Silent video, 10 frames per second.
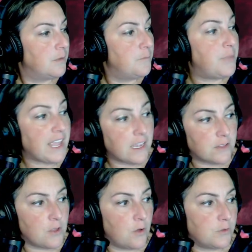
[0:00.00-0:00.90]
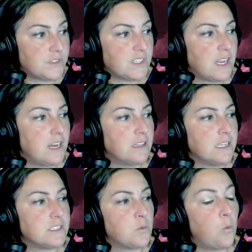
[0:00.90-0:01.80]
banknotes in at
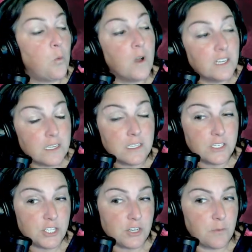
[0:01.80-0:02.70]
least one edition of